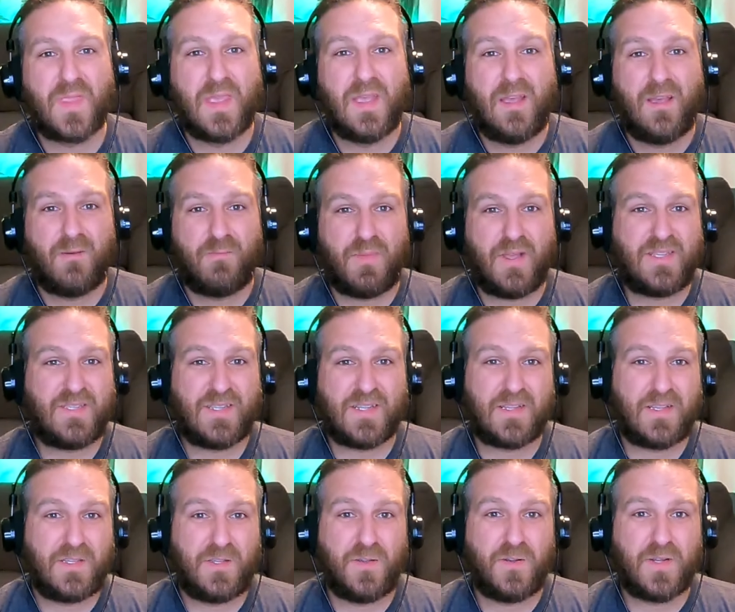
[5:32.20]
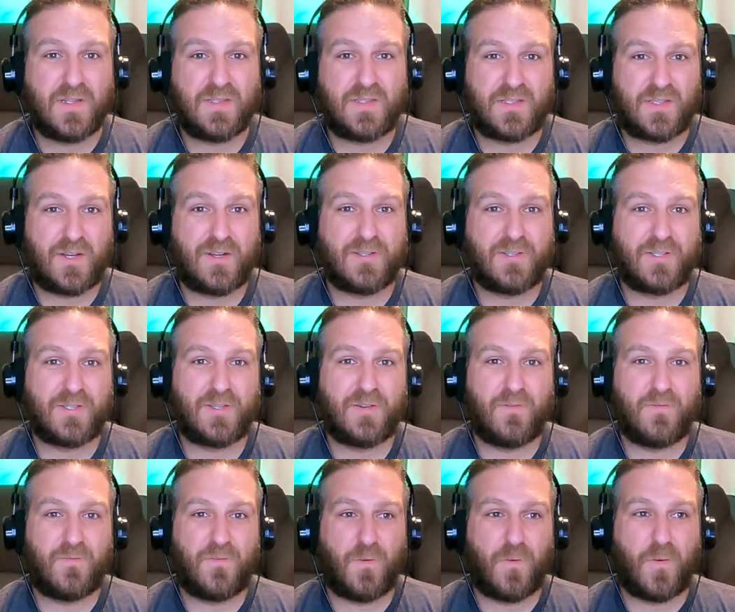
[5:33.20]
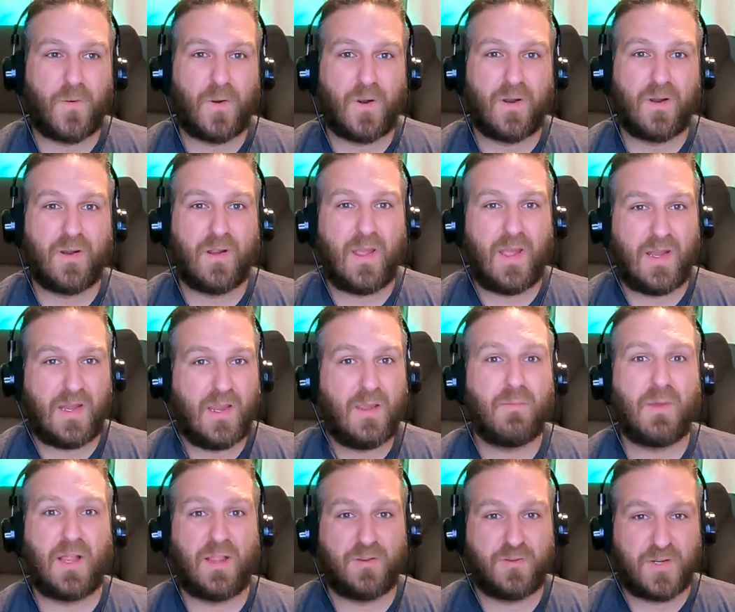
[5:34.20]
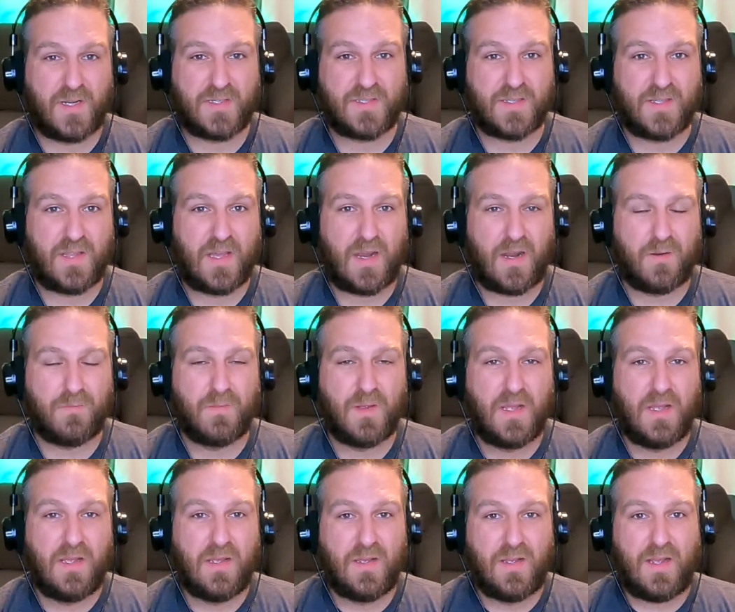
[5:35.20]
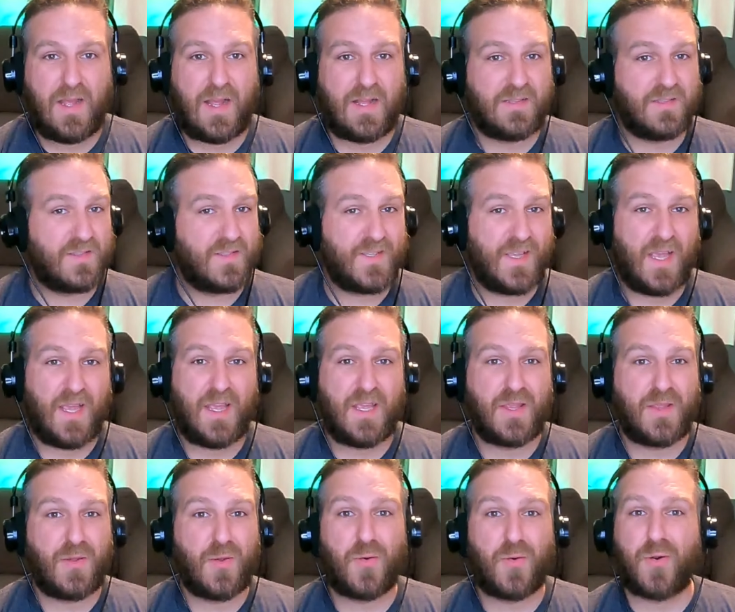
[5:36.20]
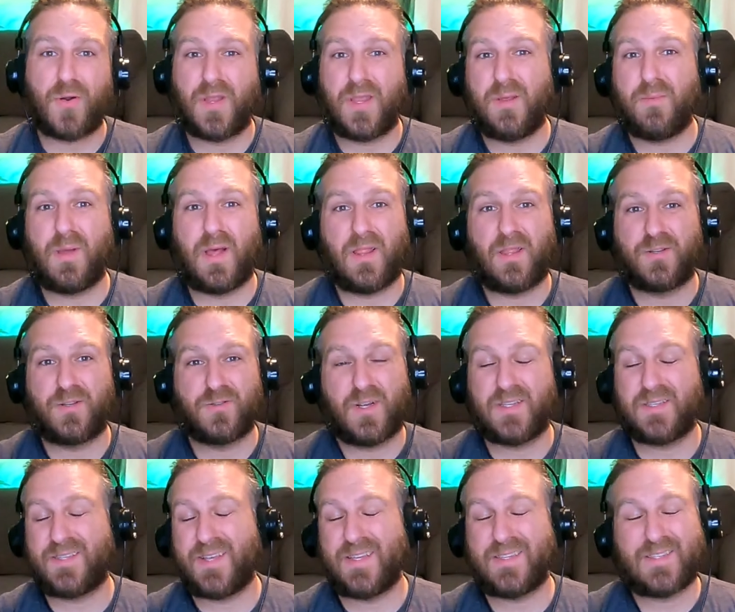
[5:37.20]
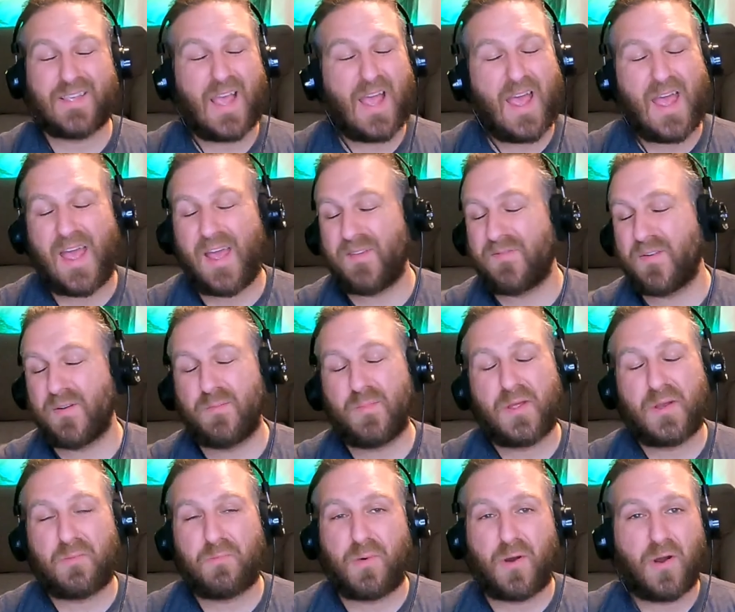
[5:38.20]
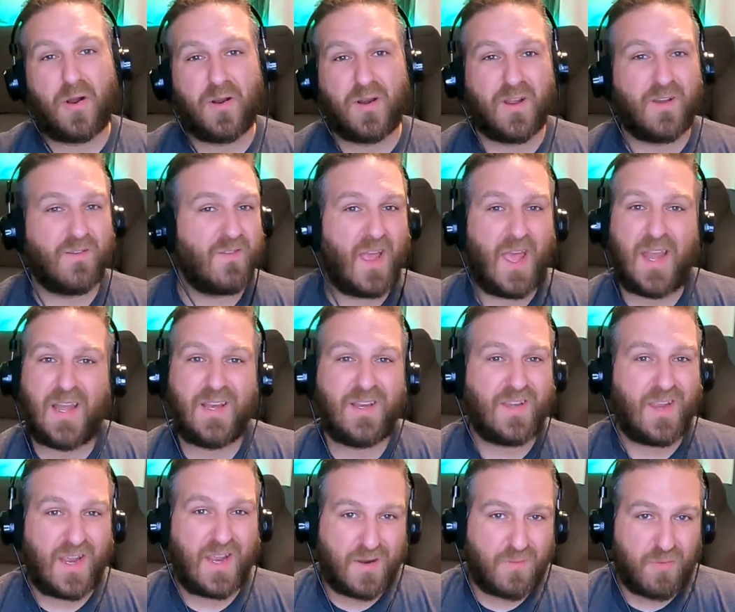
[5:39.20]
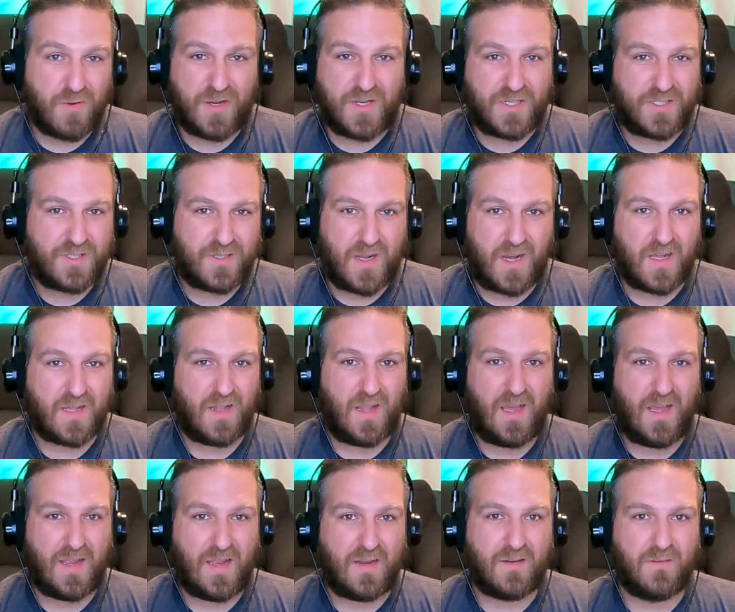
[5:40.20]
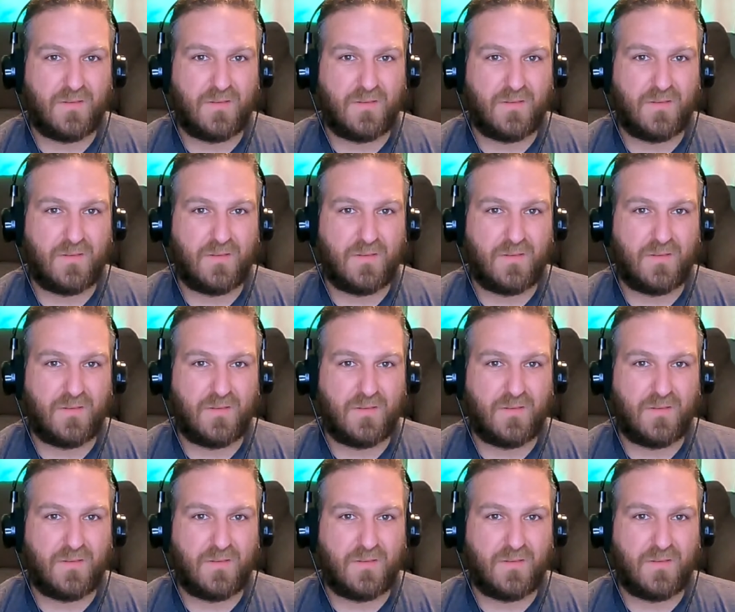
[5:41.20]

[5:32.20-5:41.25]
Basically, you can search for an email address in there and say your email address has ever been part of any data breach online.